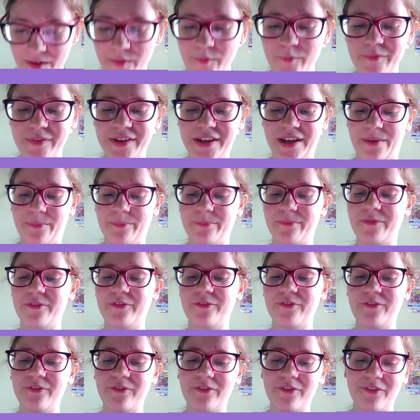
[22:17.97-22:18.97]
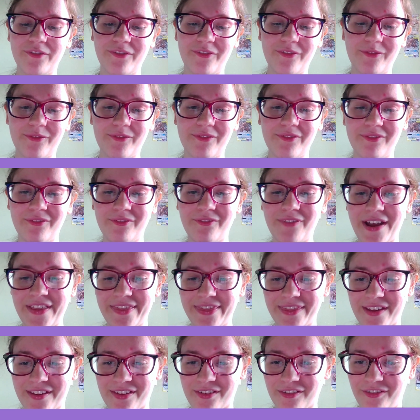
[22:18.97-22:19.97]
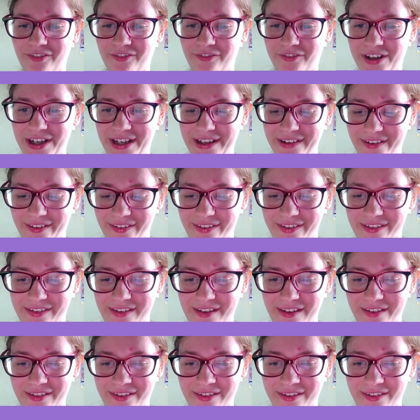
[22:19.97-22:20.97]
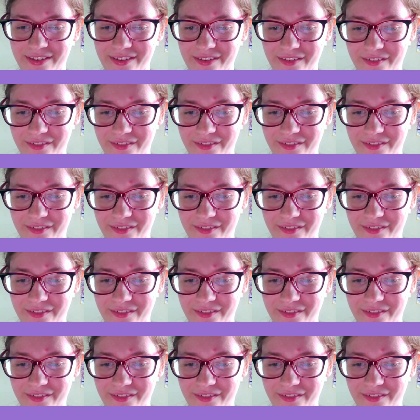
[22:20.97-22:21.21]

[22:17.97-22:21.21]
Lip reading: Yeah. When this all releases,